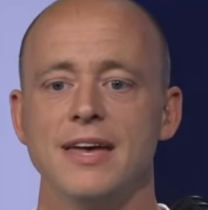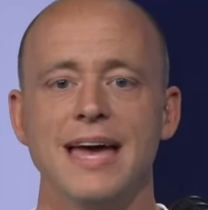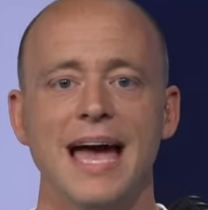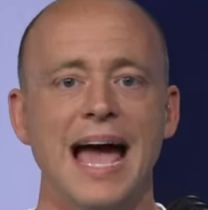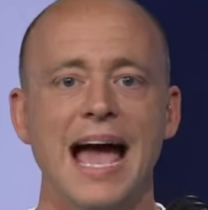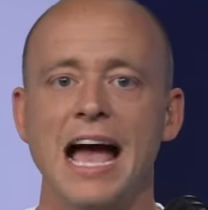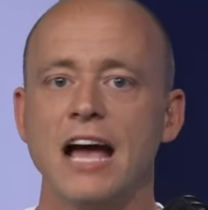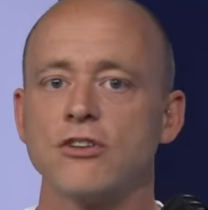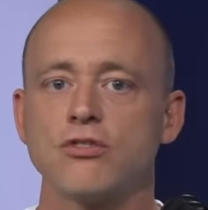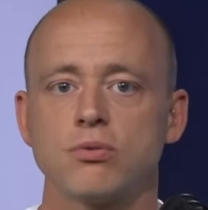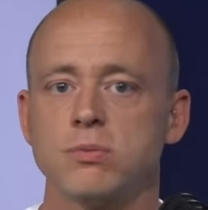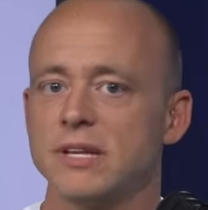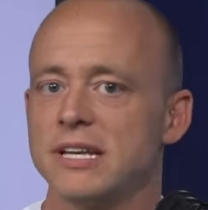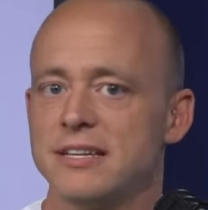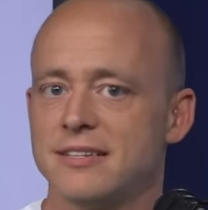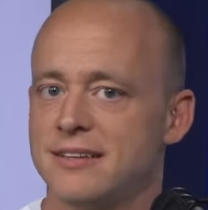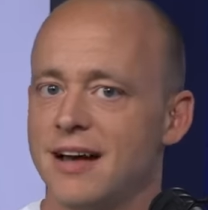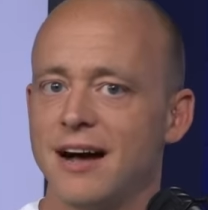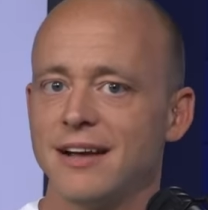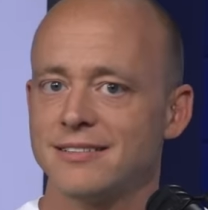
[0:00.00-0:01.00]
actually
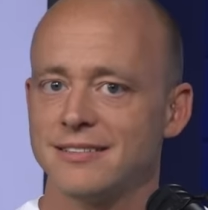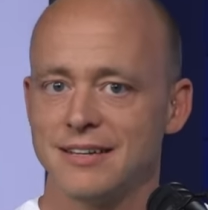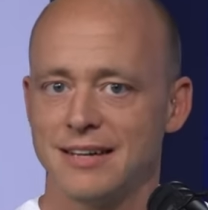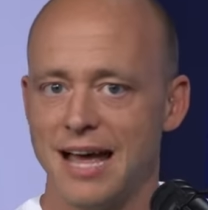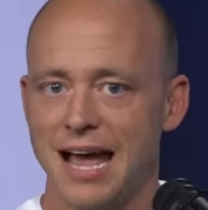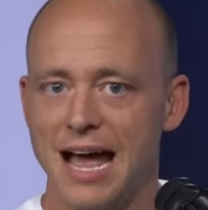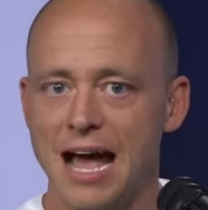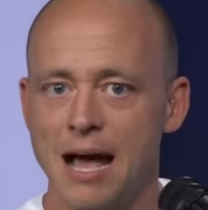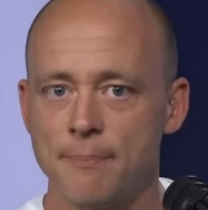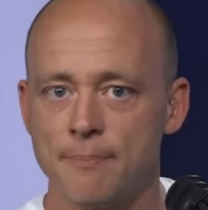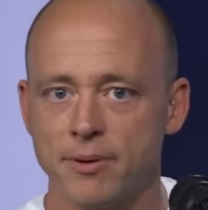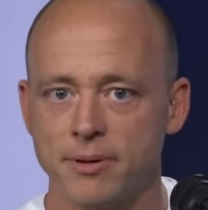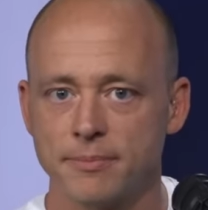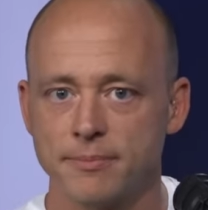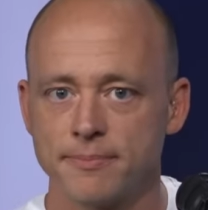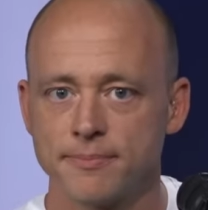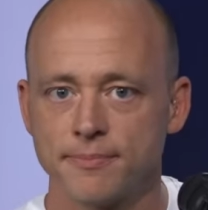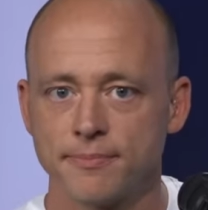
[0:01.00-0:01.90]
doesn't happen.